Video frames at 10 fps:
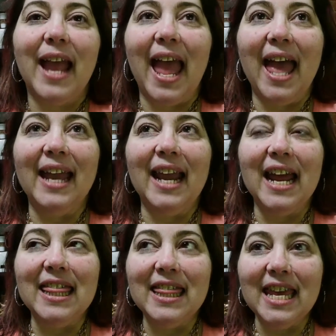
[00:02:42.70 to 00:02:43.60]
And
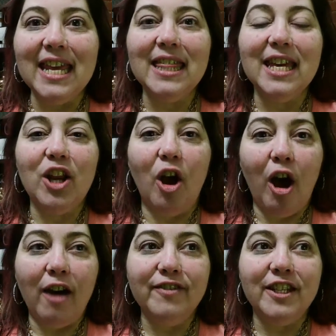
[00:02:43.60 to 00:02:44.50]
I think that
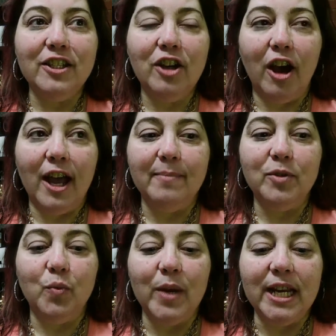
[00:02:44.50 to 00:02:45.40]

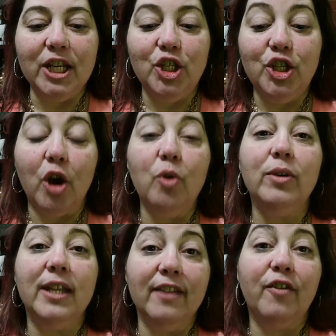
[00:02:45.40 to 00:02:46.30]
oftentimes we
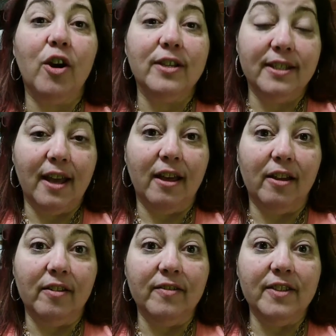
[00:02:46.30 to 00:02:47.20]
don't give
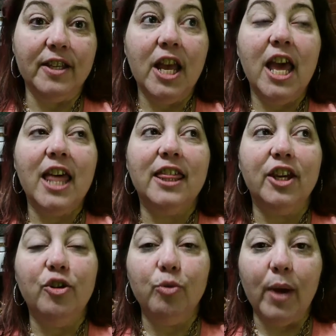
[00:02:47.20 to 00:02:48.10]
ourselves
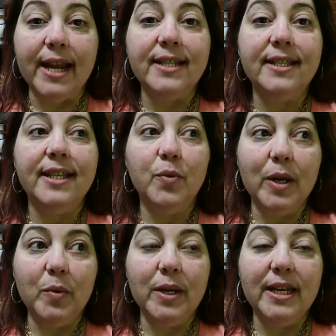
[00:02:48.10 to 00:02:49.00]
the grace that
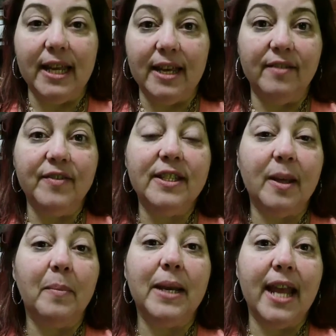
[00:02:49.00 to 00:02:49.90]
we would give
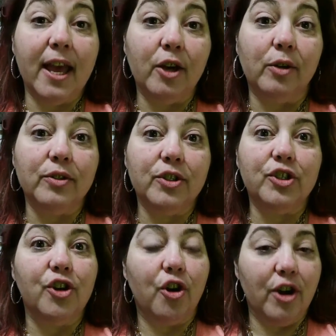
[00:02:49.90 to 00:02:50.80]
somebody else
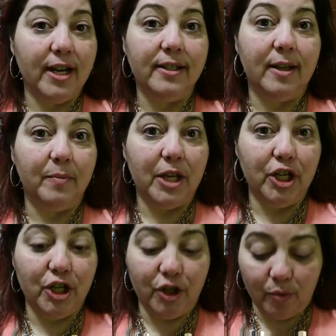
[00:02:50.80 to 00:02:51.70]
starting
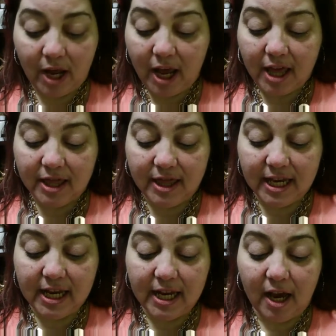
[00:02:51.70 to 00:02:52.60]
something new,
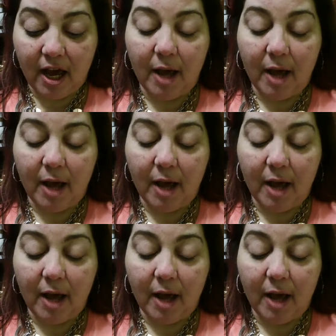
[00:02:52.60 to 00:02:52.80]
the